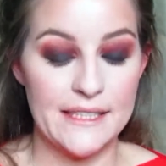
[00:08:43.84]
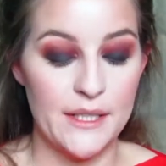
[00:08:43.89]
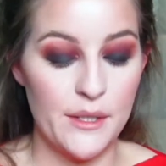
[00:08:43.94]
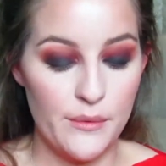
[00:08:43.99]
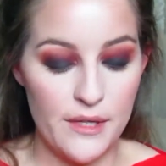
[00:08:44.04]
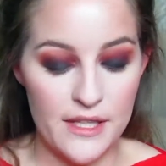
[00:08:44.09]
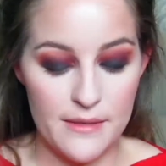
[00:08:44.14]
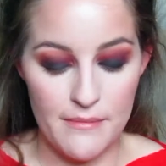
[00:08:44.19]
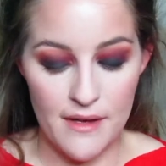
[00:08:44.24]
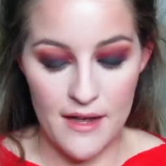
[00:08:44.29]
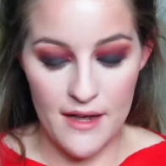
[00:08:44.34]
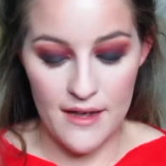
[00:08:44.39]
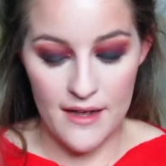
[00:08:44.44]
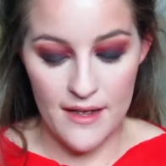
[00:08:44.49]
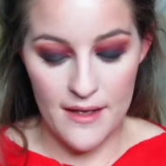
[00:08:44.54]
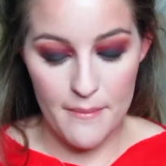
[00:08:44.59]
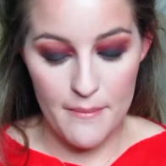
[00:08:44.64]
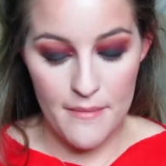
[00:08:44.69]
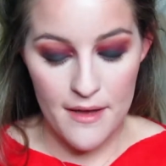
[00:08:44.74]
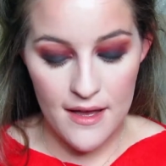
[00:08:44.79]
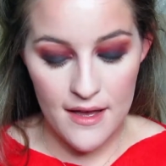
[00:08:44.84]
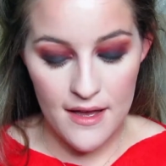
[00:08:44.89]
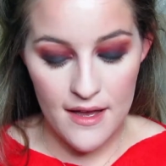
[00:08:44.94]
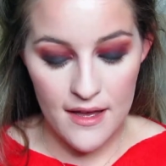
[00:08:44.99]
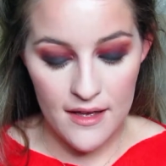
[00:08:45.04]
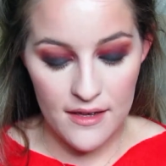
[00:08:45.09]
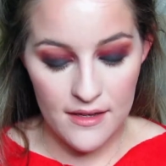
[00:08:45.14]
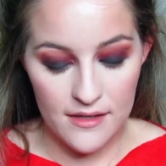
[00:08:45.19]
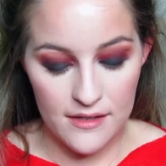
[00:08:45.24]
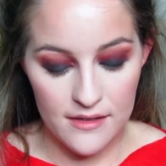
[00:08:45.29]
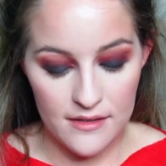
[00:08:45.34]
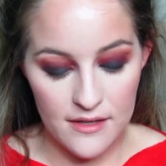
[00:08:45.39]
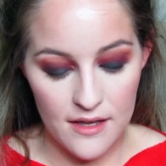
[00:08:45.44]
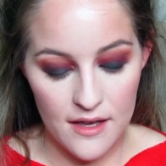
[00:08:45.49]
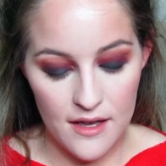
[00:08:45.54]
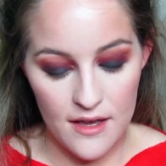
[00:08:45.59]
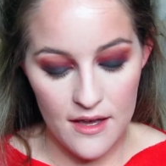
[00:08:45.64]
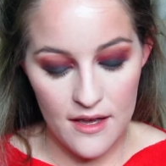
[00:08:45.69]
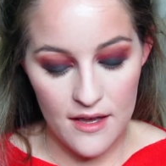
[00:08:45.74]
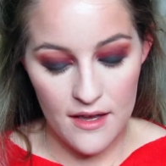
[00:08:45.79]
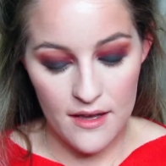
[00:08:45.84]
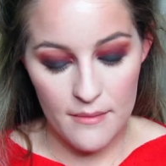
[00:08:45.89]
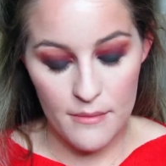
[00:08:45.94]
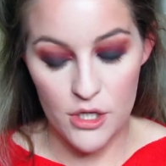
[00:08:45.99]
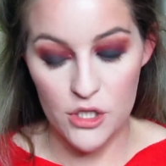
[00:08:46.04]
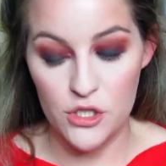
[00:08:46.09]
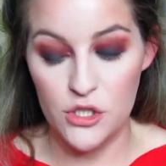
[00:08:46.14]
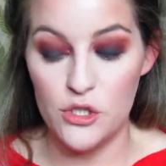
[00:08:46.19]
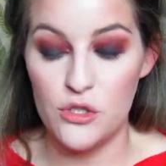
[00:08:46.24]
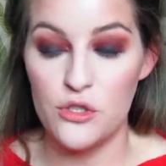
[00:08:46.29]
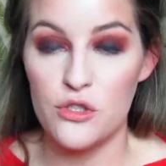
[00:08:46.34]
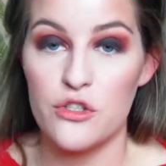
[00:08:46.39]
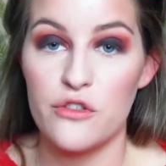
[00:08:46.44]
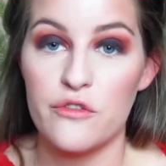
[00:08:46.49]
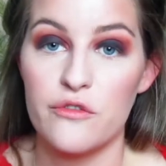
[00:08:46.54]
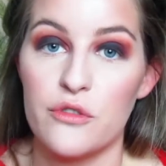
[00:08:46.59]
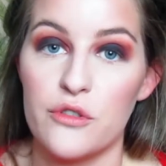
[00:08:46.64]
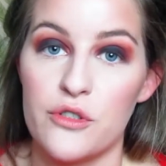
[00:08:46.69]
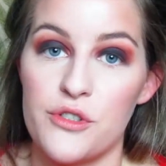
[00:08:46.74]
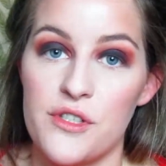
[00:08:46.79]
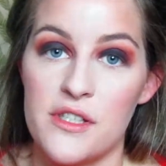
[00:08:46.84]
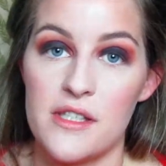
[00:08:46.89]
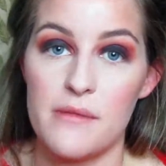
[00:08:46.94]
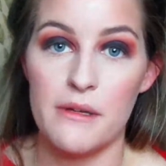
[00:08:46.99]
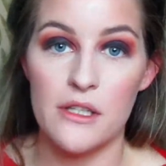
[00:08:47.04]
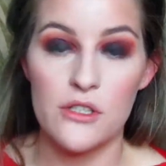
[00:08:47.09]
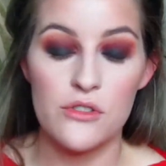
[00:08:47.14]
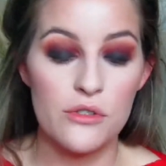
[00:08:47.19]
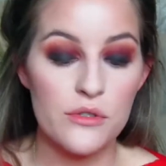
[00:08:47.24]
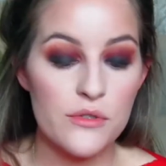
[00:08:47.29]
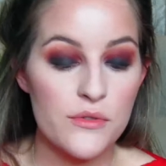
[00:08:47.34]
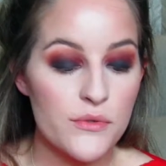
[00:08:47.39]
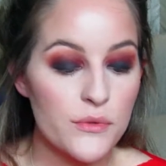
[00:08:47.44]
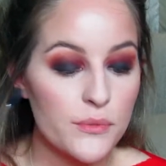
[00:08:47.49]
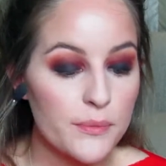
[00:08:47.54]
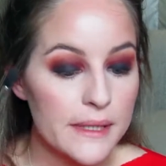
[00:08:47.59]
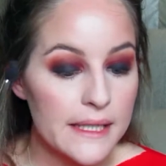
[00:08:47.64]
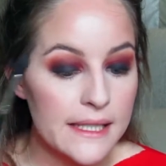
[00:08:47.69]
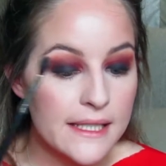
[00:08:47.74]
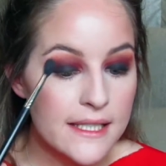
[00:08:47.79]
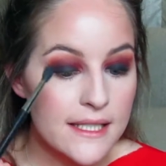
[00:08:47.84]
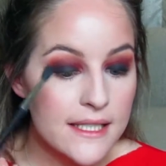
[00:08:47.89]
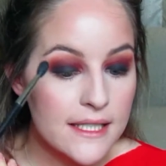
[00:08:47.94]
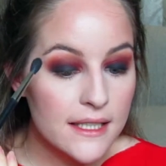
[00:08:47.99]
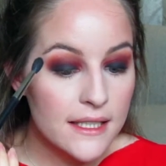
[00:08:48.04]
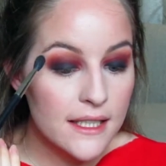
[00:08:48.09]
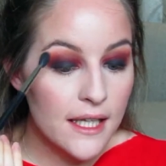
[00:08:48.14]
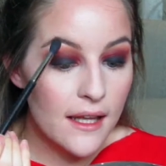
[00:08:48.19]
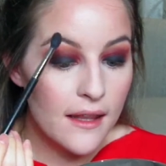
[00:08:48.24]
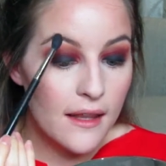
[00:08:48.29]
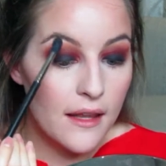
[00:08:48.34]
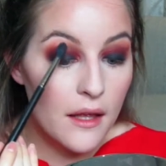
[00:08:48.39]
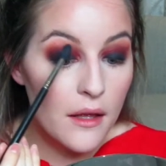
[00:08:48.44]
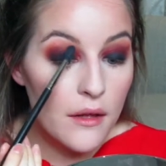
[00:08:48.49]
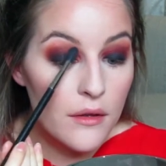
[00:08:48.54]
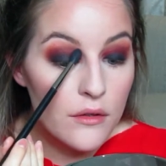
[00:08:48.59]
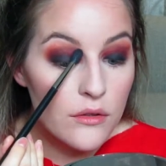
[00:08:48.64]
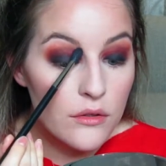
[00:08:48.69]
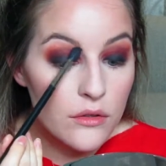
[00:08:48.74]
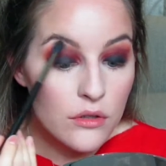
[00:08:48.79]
224 just to make sure it's all blended together.